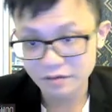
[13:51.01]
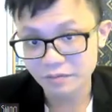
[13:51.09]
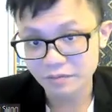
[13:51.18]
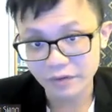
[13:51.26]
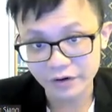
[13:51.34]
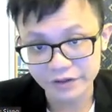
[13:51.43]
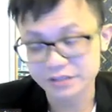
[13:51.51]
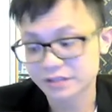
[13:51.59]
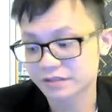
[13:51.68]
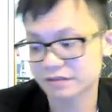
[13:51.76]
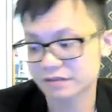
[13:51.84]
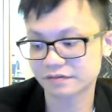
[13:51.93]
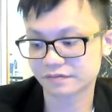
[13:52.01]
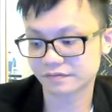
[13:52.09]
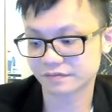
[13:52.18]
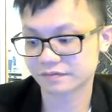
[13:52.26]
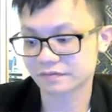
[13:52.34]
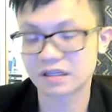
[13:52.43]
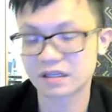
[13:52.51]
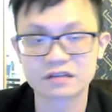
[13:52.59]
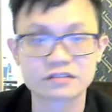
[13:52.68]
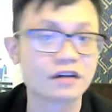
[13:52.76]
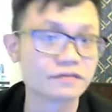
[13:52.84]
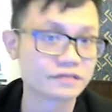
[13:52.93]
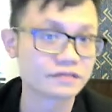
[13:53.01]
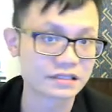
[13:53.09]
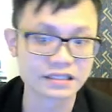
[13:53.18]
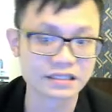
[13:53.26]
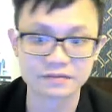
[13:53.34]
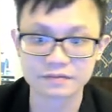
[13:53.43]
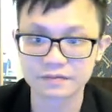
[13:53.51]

moist, soft skin.